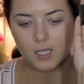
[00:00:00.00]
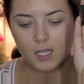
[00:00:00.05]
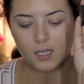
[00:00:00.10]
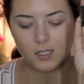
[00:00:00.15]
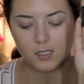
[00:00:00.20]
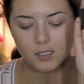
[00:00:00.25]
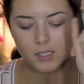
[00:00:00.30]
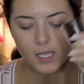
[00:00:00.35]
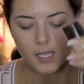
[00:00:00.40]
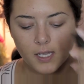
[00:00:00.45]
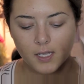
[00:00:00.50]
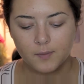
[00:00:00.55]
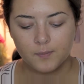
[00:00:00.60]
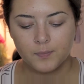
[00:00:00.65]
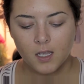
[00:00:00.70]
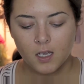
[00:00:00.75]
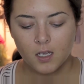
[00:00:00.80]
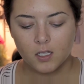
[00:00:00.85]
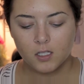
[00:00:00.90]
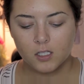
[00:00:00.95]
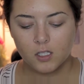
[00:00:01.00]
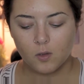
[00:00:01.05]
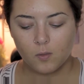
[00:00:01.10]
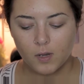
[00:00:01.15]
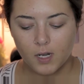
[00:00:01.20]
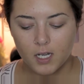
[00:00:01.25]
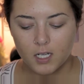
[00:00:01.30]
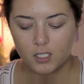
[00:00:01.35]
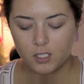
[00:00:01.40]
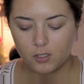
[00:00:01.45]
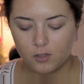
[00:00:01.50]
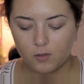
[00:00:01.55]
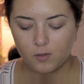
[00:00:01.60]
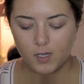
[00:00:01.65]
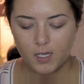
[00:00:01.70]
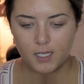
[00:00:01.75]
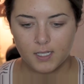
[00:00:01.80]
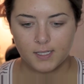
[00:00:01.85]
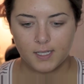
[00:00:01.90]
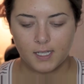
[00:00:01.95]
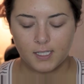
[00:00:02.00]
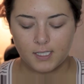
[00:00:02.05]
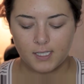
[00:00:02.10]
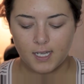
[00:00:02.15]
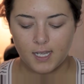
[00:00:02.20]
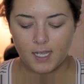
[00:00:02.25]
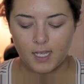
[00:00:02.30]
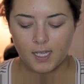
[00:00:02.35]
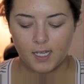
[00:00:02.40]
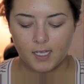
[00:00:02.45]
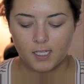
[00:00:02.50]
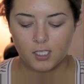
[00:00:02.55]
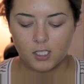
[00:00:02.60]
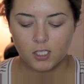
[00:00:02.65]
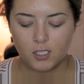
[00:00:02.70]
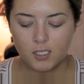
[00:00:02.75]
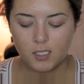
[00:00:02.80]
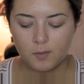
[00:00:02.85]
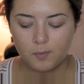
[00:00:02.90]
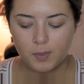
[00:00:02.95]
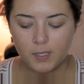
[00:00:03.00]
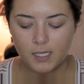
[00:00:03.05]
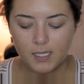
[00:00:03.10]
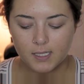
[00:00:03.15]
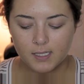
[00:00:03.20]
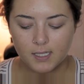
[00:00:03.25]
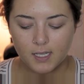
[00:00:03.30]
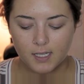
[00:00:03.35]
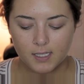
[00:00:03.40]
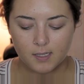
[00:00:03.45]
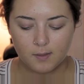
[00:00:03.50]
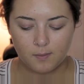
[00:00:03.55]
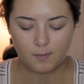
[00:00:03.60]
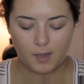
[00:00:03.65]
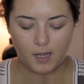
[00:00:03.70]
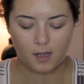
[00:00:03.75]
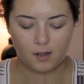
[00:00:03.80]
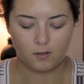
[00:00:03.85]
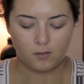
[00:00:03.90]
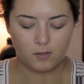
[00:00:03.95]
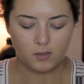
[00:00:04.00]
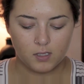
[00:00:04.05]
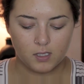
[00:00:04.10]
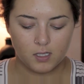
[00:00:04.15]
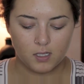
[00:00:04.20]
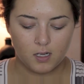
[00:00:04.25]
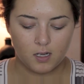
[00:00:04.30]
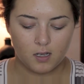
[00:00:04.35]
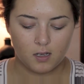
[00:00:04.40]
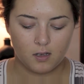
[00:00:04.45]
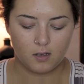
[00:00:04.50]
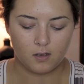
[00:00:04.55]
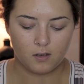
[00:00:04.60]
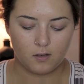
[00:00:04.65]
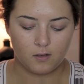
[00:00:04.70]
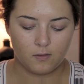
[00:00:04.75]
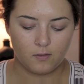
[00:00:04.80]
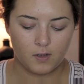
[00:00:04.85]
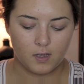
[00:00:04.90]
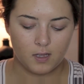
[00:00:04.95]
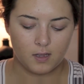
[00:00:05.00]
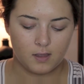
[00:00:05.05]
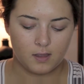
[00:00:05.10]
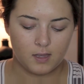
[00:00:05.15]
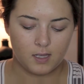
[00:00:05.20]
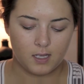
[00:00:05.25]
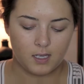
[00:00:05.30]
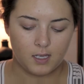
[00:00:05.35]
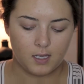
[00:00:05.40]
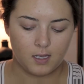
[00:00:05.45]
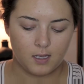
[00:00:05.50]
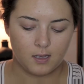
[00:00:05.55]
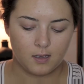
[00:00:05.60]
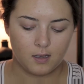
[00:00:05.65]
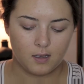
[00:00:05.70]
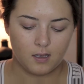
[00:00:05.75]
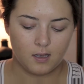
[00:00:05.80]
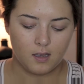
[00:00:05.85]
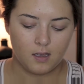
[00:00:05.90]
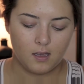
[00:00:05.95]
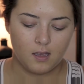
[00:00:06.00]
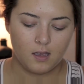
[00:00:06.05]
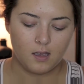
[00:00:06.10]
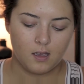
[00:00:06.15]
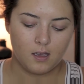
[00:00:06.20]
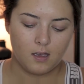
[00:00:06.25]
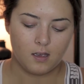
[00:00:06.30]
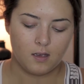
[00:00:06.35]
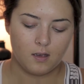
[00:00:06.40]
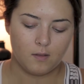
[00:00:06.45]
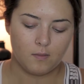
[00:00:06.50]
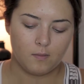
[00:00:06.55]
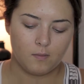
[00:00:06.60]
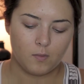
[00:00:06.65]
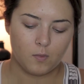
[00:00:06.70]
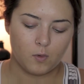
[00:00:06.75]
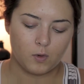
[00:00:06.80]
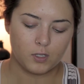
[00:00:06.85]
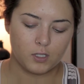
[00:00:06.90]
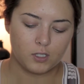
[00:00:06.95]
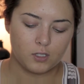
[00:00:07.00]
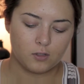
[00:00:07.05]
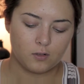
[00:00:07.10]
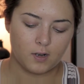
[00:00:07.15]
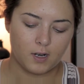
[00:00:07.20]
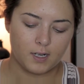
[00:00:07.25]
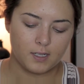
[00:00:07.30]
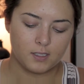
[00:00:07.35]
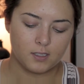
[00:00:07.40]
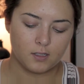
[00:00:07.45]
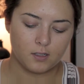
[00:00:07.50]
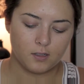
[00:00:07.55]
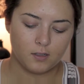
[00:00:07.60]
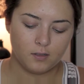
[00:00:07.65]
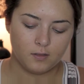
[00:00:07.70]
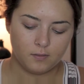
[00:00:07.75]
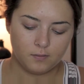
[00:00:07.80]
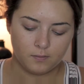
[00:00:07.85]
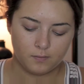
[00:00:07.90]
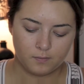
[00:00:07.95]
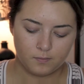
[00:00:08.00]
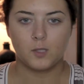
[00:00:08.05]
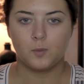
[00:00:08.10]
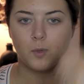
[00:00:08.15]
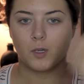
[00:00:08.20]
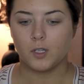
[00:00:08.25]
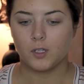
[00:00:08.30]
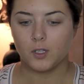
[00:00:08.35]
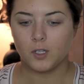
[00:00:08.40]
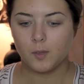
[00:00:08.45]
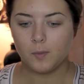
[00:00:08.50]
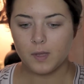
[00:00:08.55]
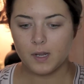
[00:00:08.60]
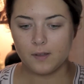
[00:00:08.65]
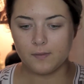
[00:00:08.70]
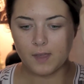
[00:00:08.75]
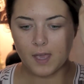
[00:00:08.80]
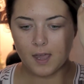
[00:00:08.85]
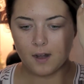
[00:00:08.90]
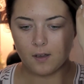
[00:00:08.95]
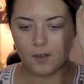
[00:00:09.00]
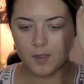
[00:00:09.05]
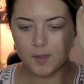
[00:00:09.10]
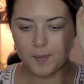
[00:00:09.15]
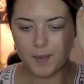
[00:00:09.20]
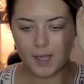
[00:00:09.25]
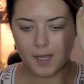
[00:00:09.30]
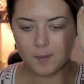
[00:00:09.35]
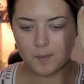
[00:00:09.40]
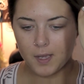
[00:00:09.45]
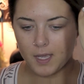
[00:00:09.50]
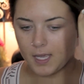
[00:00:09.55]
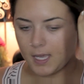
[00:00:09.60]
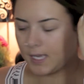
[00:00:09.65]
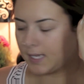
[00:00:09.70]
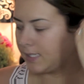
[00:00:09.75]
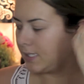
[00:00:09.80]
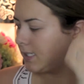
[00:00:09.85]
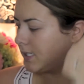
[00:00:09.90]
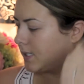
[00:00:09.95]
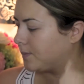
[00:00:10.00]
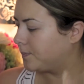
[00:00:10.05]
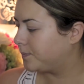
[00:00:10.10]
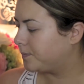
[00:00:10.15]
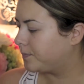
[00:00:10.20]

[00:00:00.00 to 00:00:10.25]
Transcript: that looks like. So what I do is I take just a pea-sized amount of the moisturizer, put a little bit of that on the back of my hand,